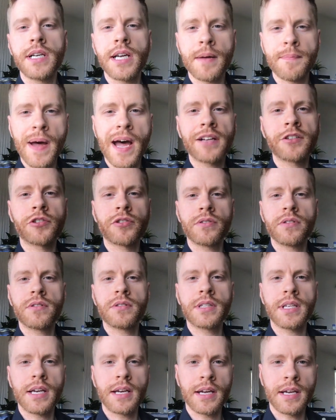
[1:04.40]
a
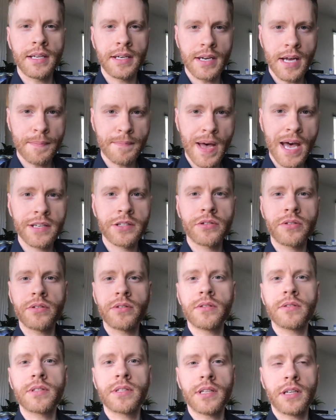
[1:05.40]
bachelor's, a
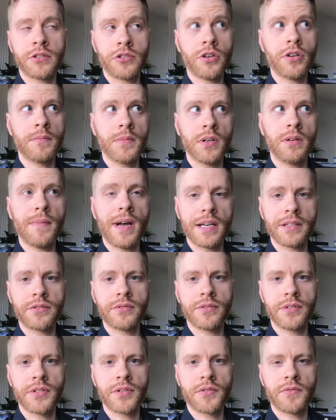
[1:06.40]
master's, a terminal
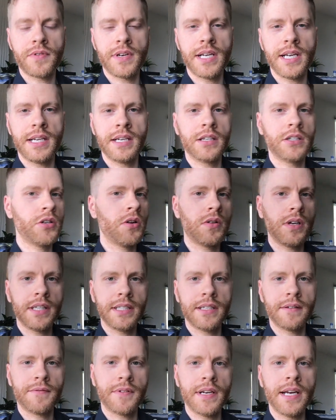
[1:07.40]
master's degree in a totally
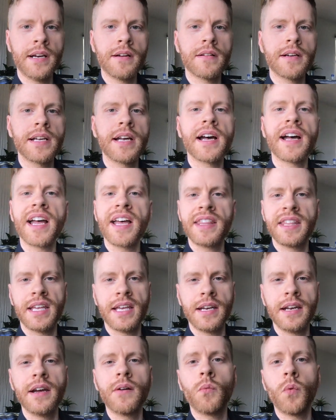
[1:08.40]
different area, and
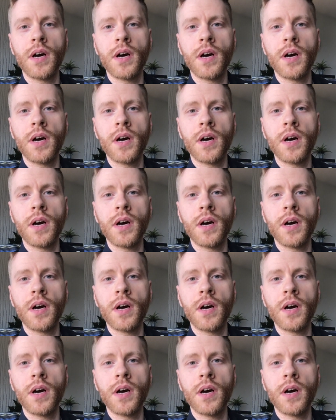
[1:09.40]
then